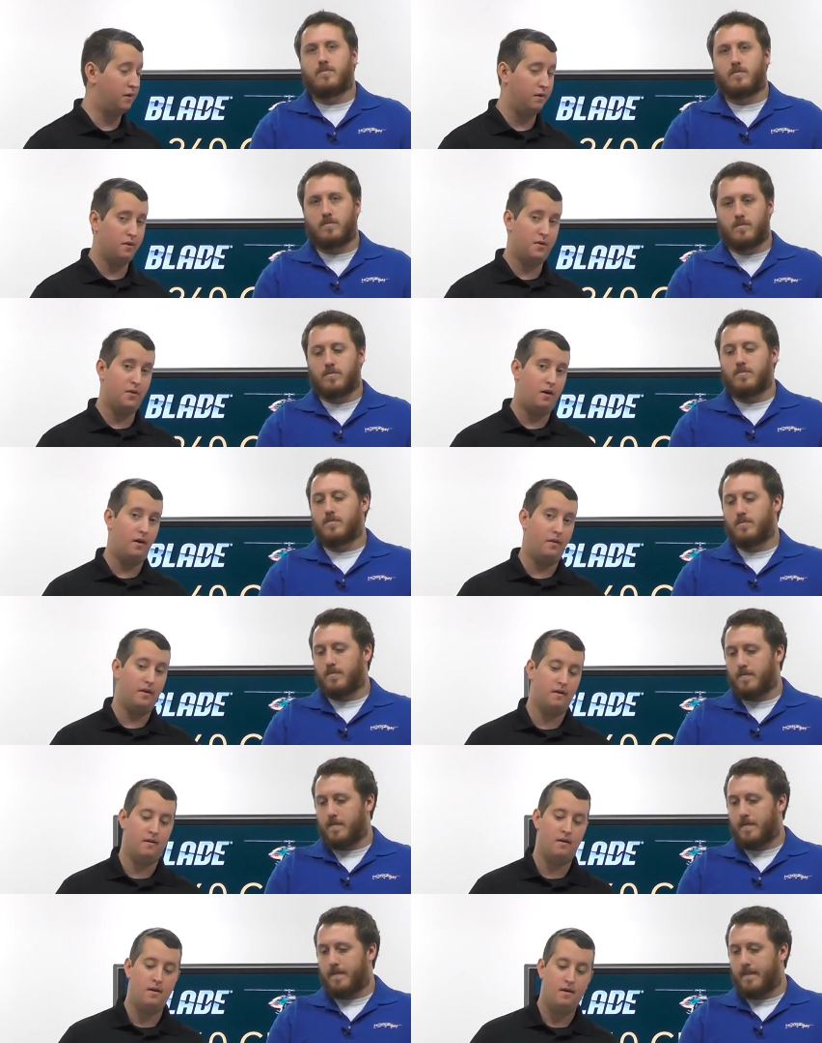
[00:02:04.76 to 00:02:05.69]
Speaker 1: good thought
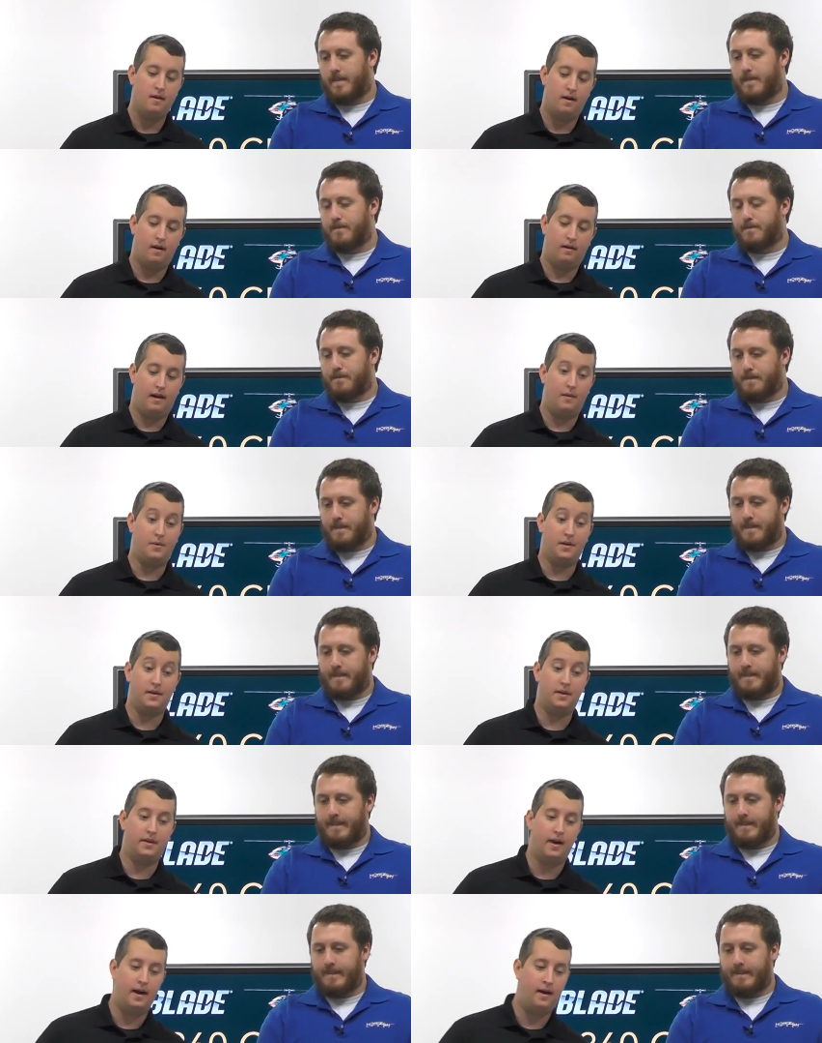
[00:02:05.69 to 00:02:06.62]
there. I'm glad we
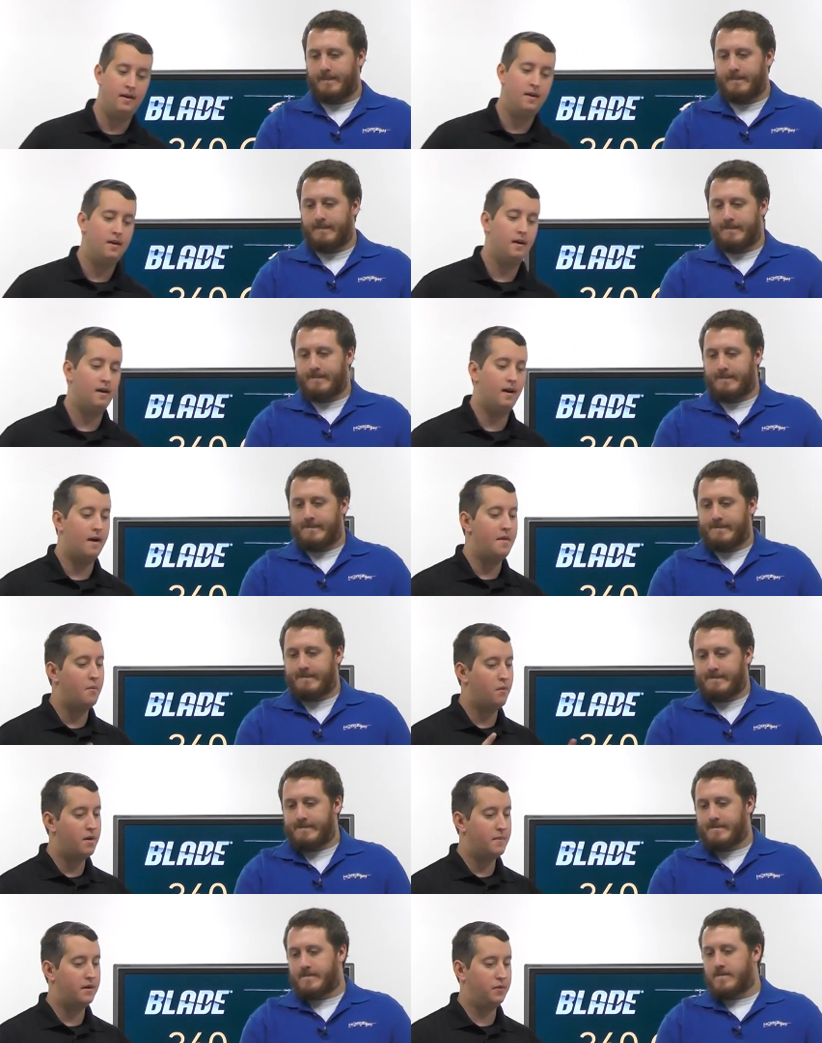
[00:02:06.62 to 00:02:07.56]
did that. Uh, and
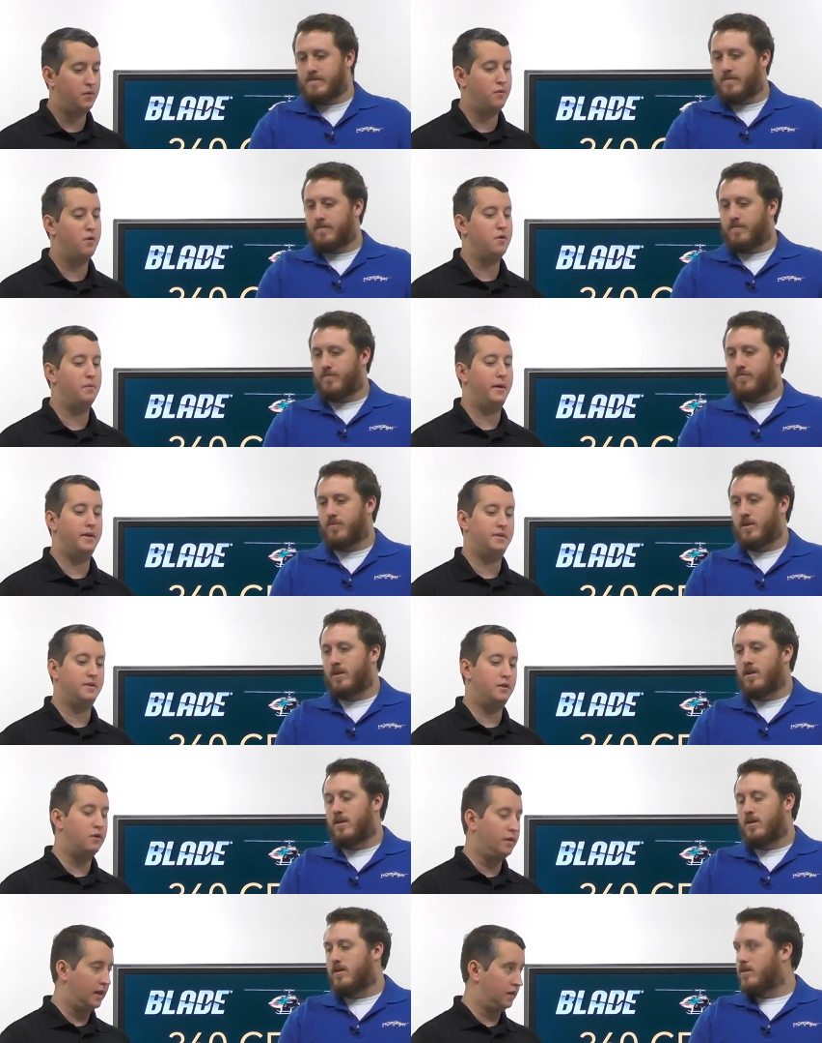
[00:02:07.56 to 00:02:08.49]
then what about the rotor blades?
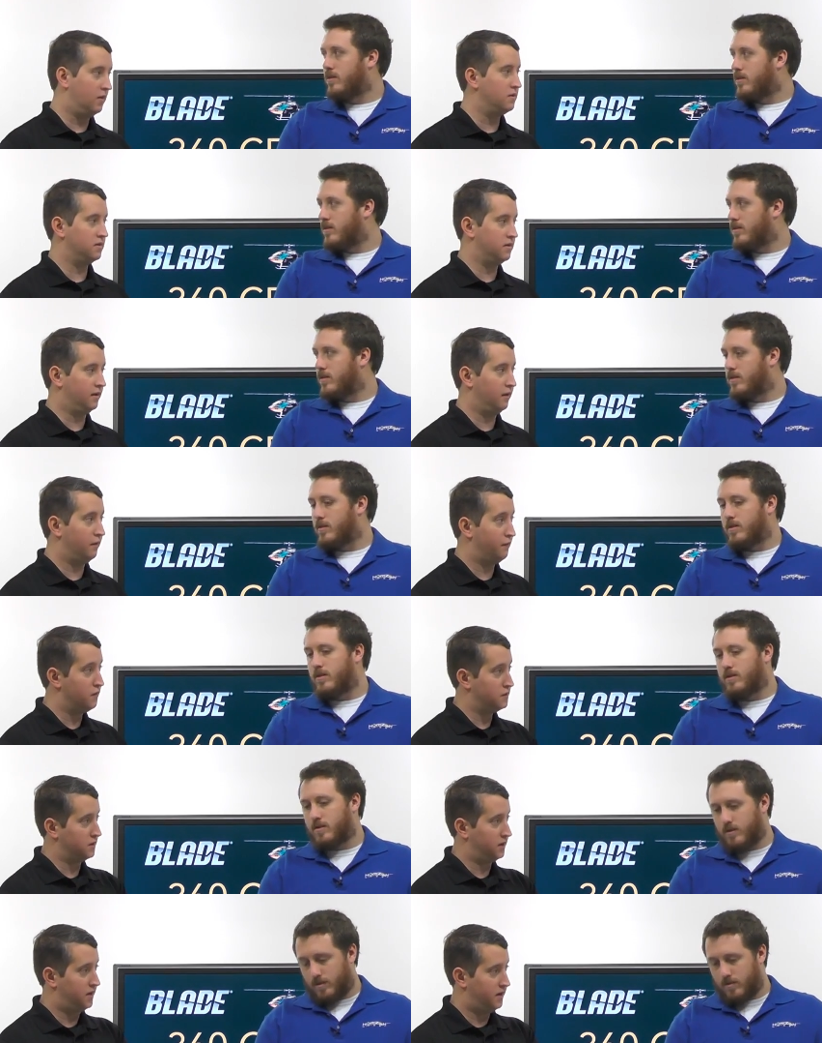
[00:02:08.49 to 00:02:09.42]
You don't get those in the
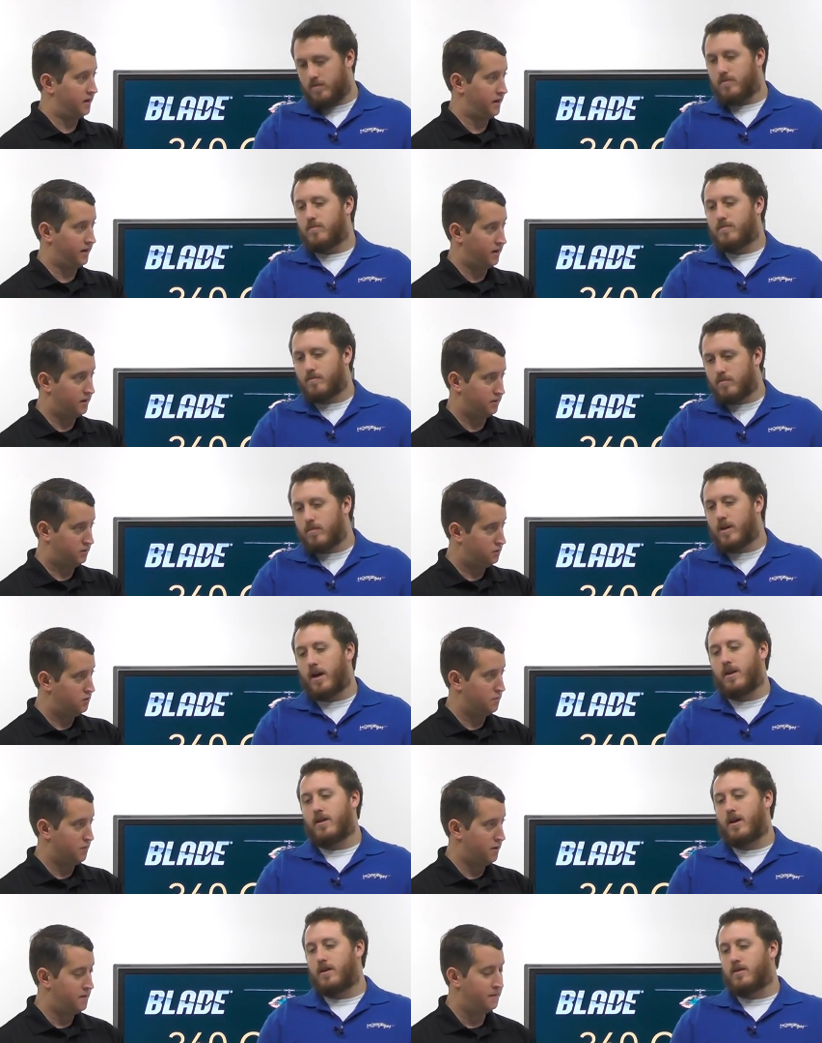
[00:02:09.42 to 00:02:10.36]
conversion kit, I, I
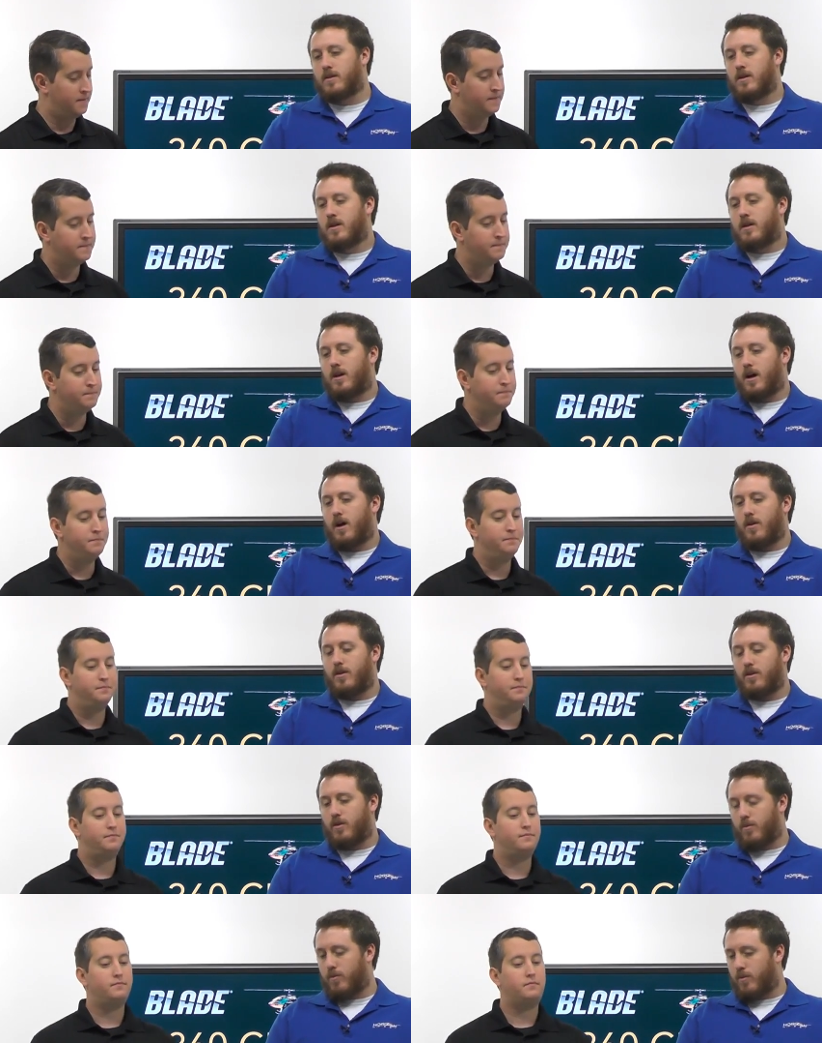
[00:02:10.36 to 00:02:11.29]
assume. Yeah. Right? Yeah.
Speaker 2: Uh,
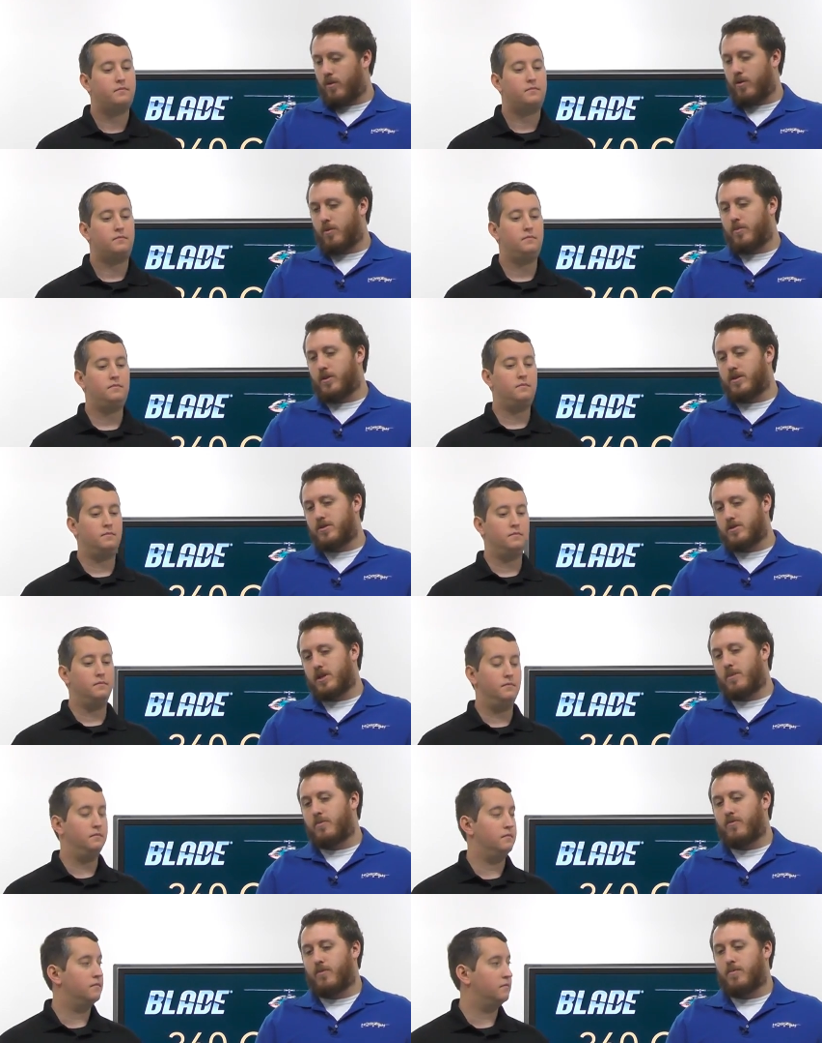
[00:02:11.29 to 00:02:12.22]
the rotor blades are
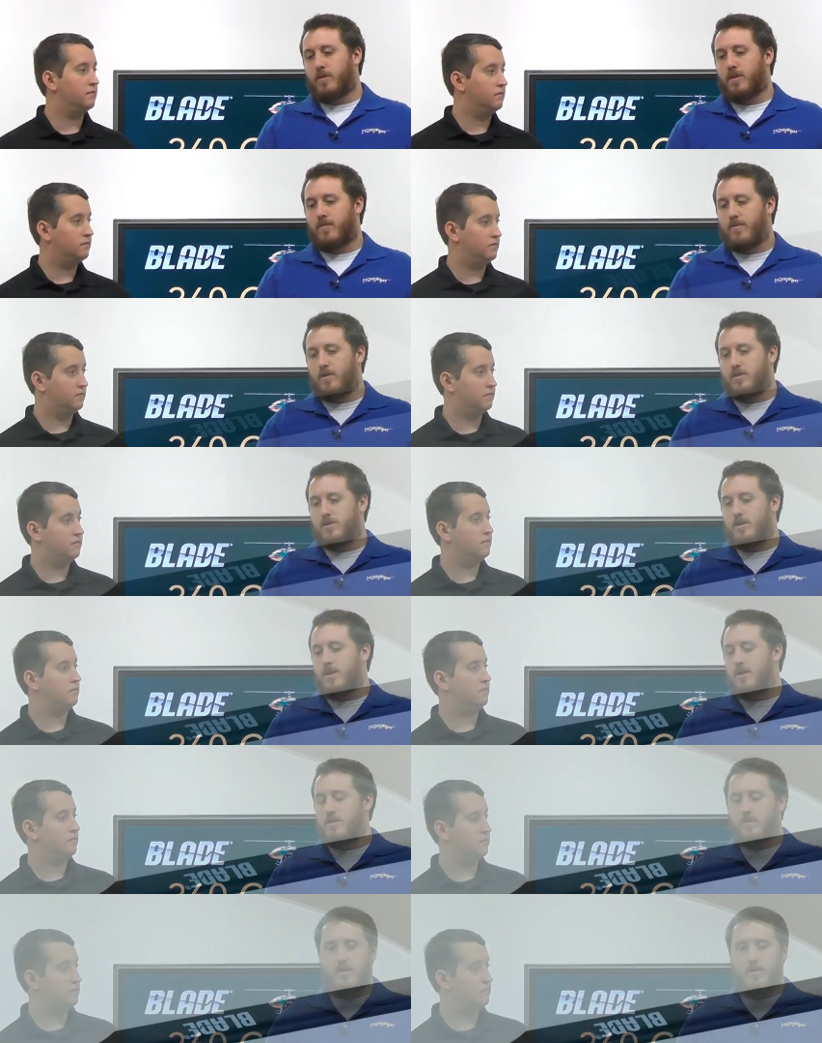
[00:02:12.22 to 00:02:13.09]
separate from the conversion kit,